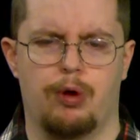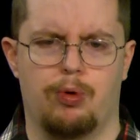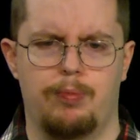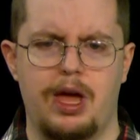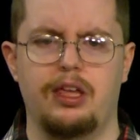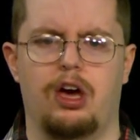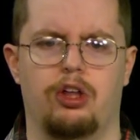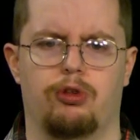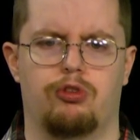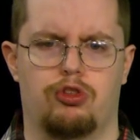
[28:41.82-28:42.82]
were many
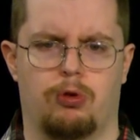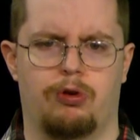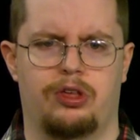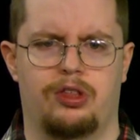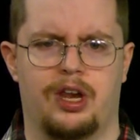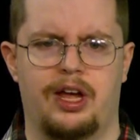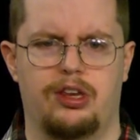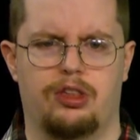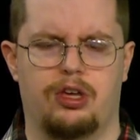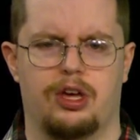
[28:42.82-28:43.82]
other stories that I
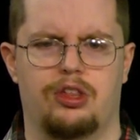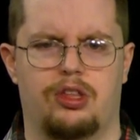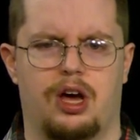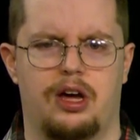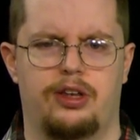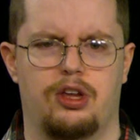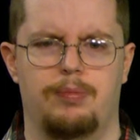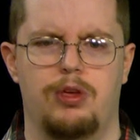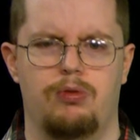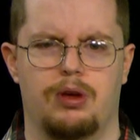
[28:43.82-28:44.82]
discussed on
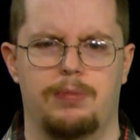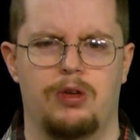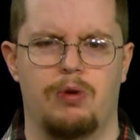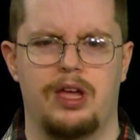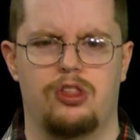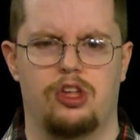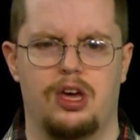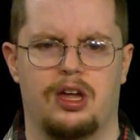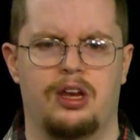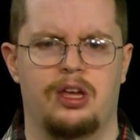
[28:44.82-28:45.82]

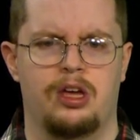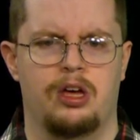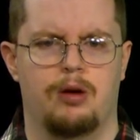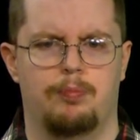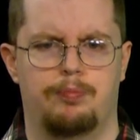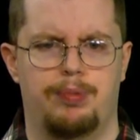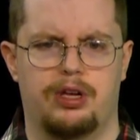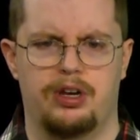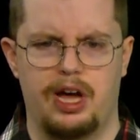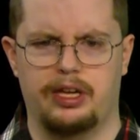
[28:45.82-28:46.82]
WWHEN, but
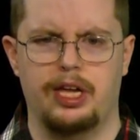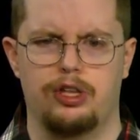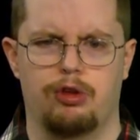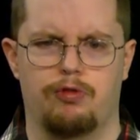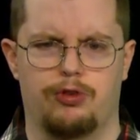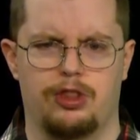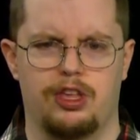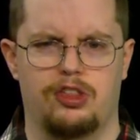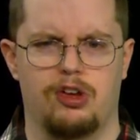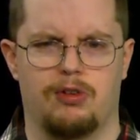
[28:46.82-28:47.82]
could not get to for
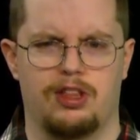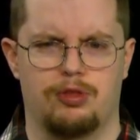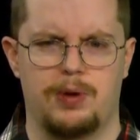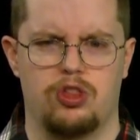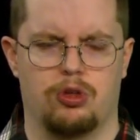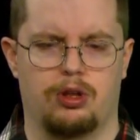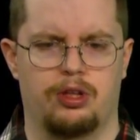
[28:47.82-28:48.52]
this year-end special.